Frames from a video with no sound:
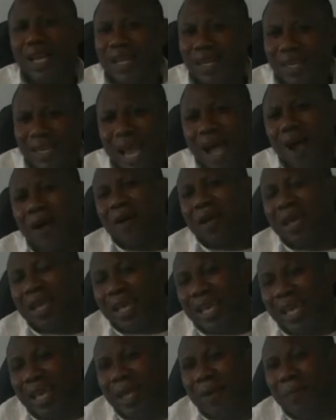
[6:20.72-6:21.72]

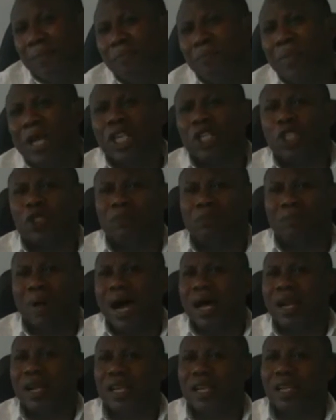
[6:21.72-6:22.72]
Now, in mixed
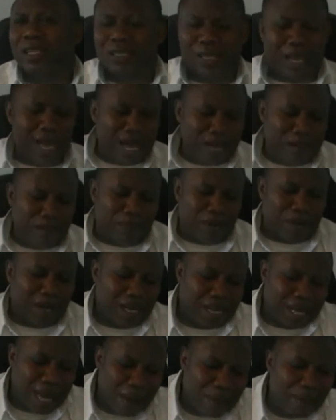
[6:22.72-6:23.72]
marriage,
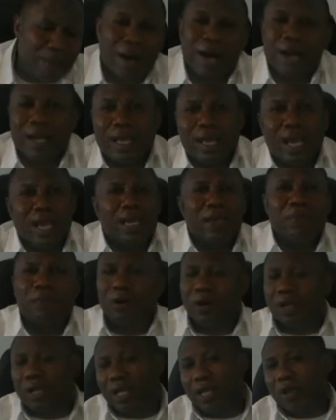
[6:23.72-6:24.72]
anybody can marry
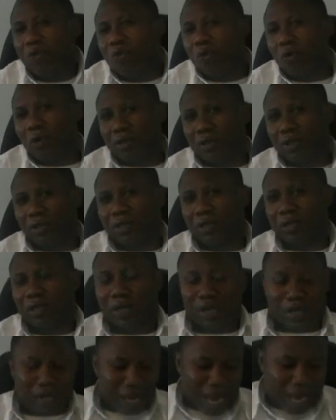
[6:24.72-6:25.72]
anybody he wants.
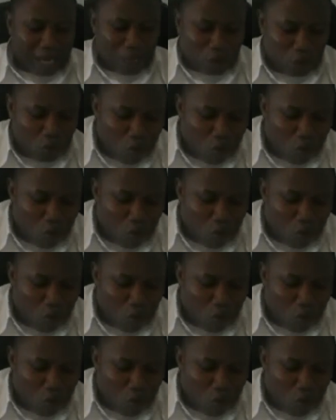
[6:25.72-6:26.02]
That is